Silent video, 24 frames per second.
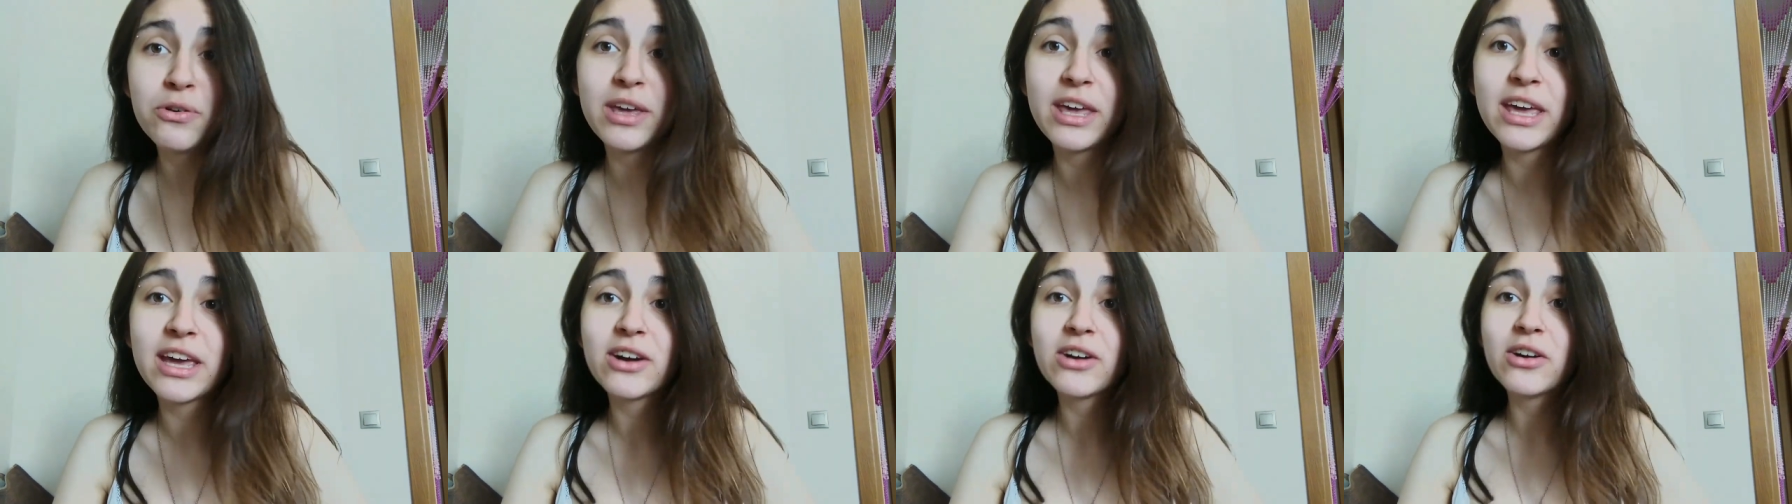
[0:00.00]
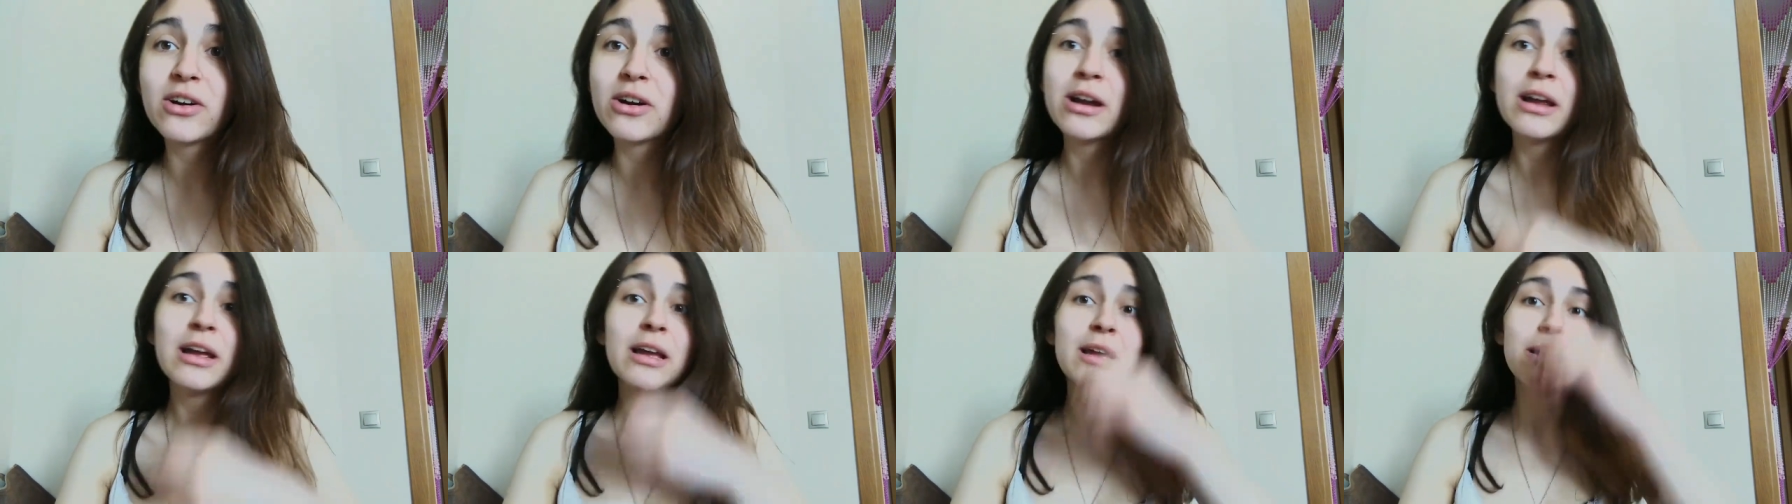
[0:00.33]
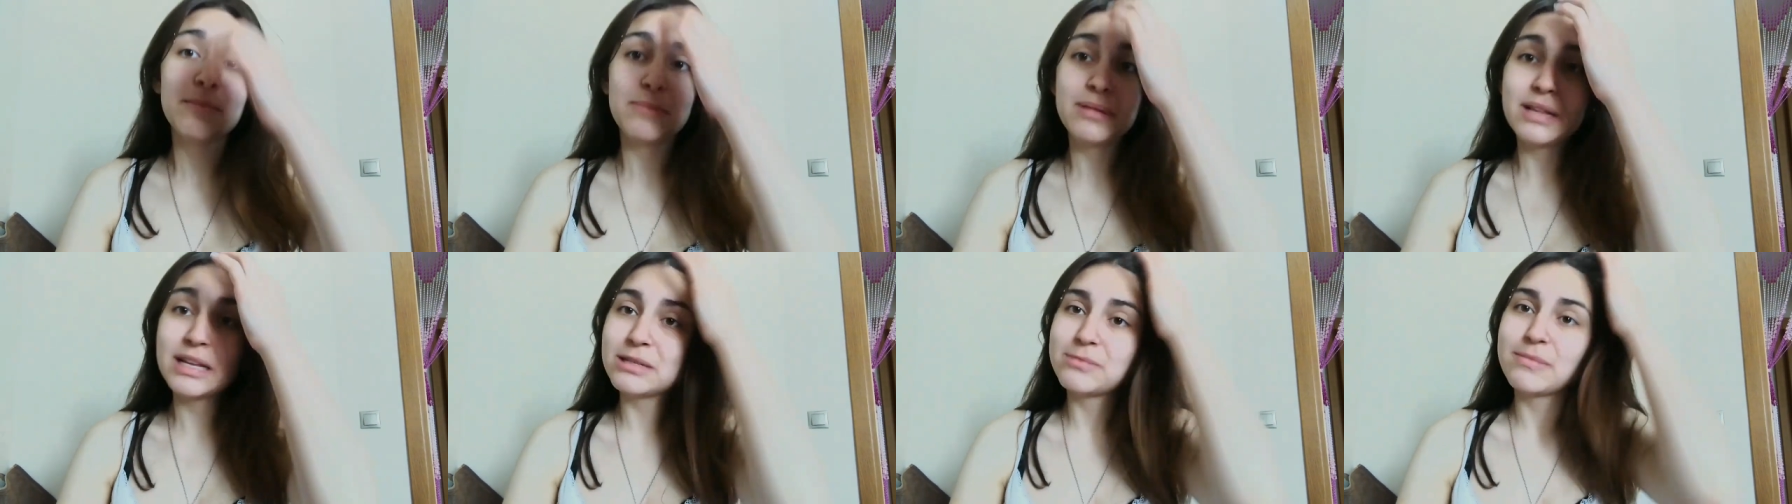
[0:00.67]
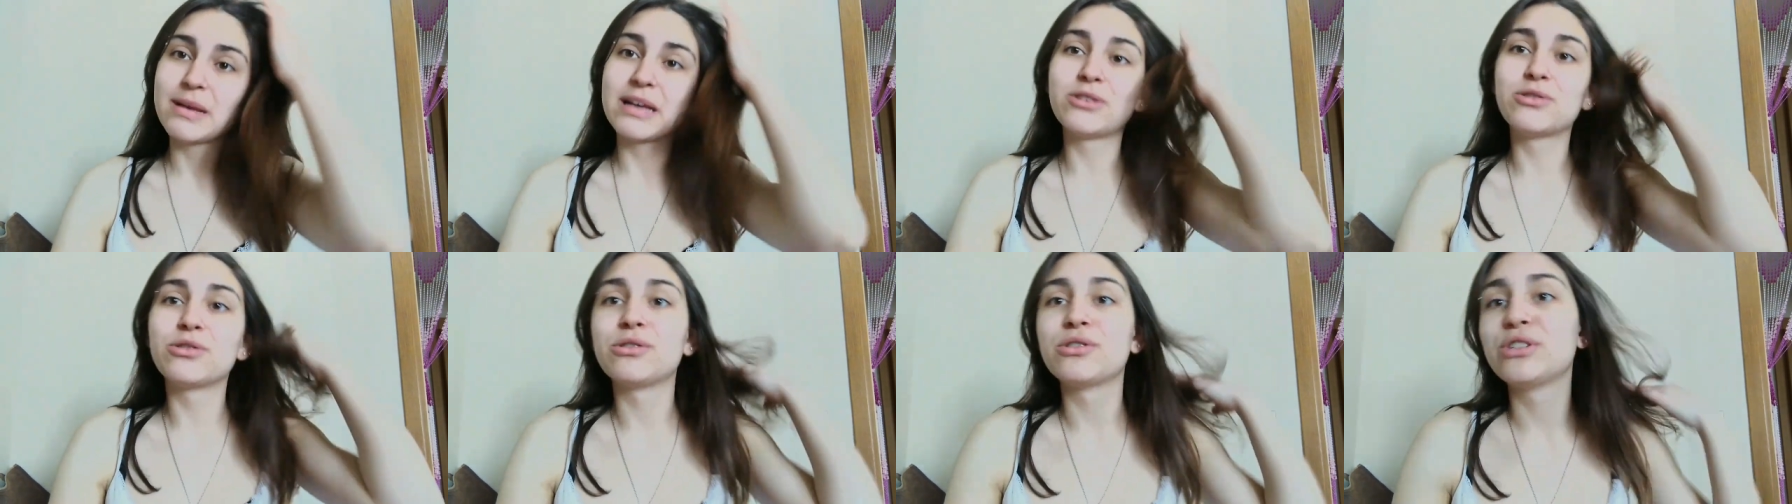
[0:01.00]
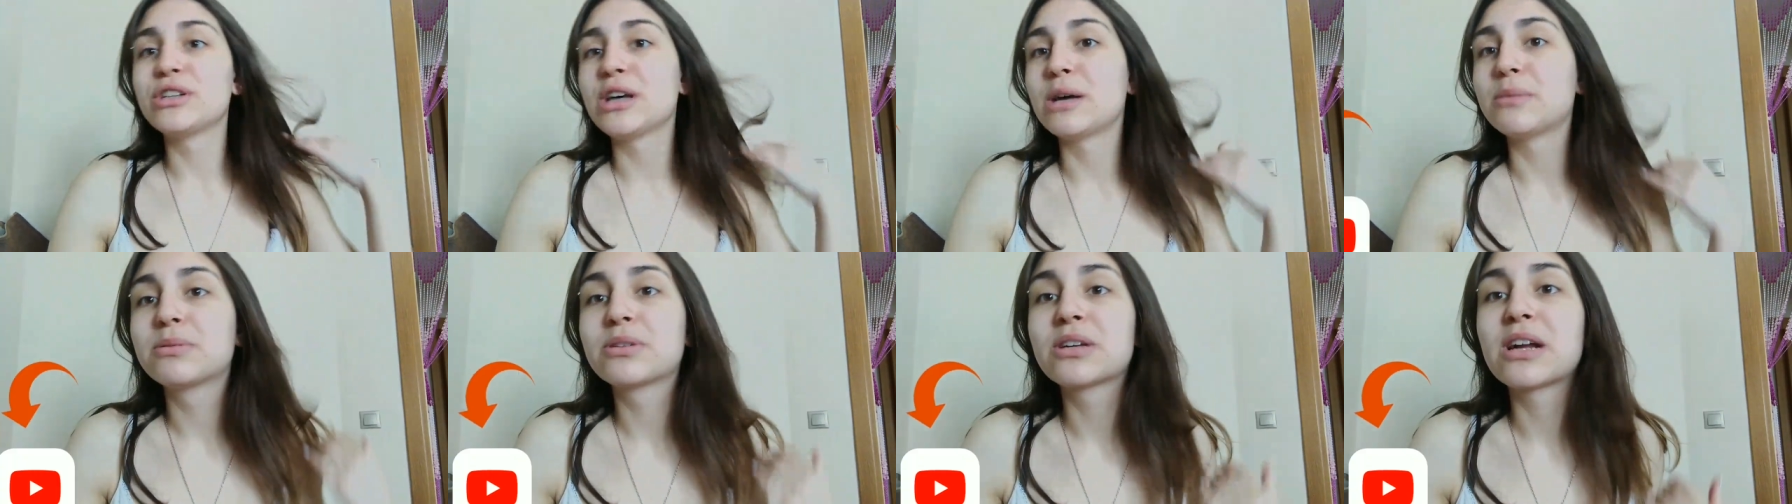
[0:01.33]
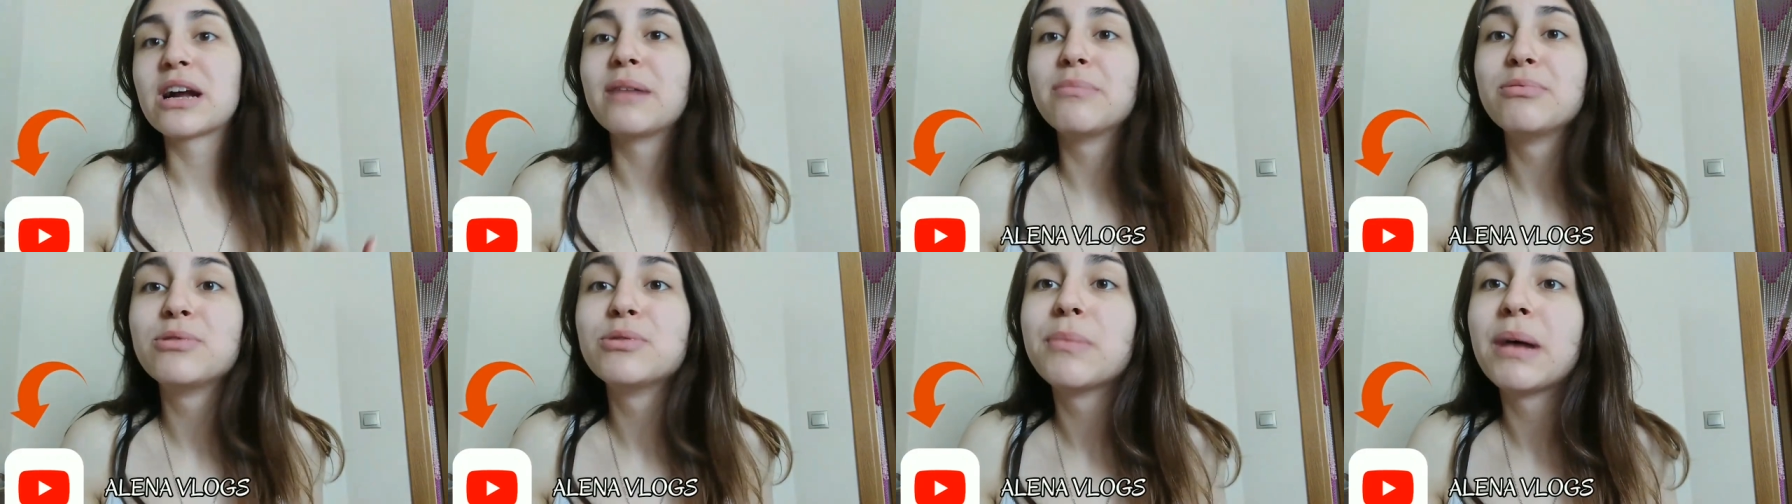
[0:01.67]
here, please make sure to
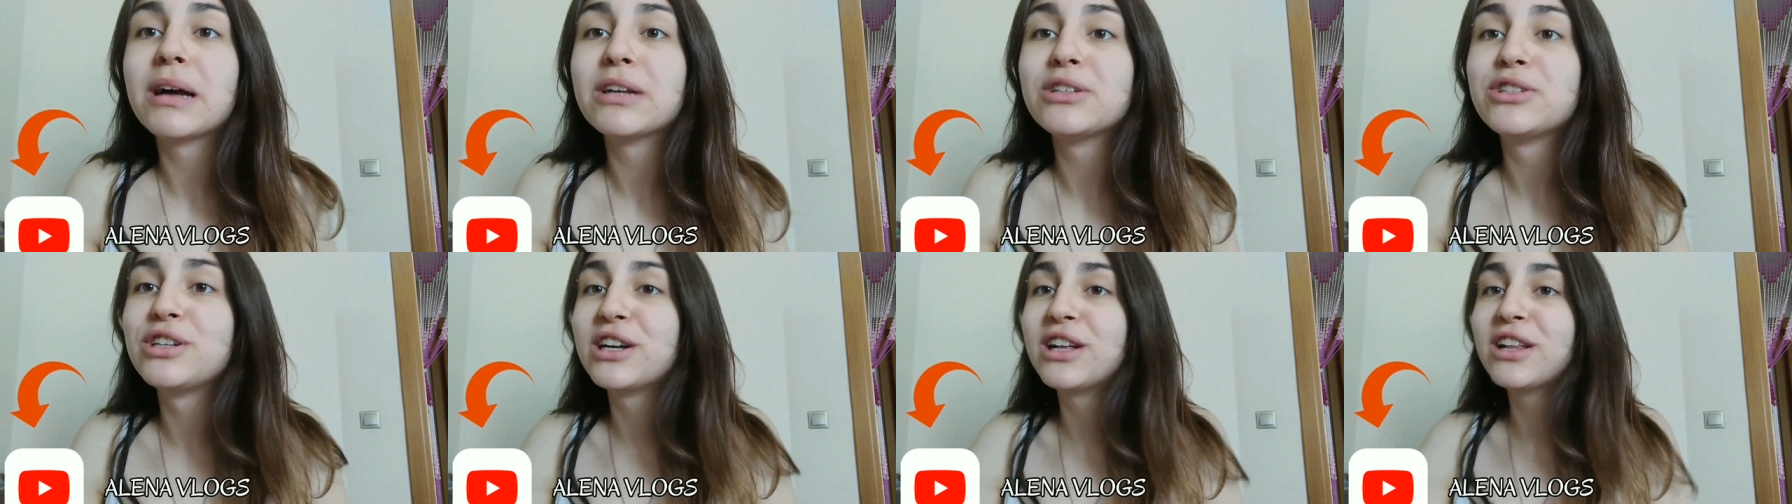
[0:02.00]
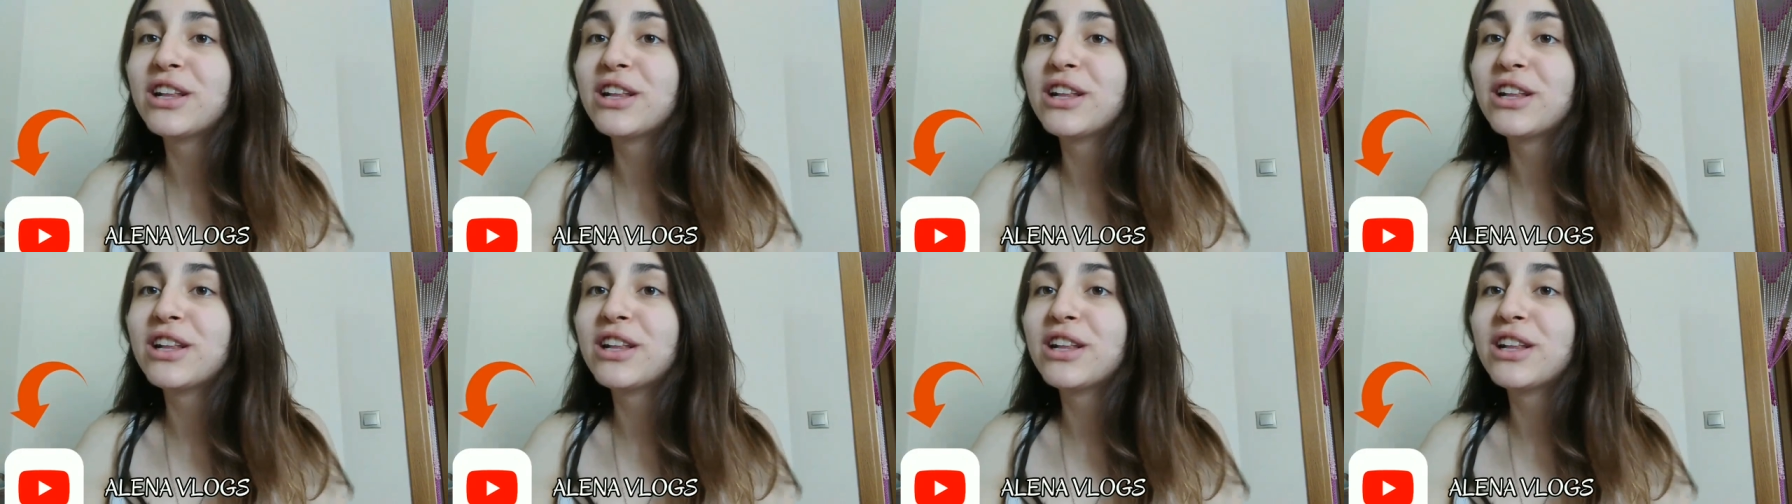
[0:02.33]
subscribe to my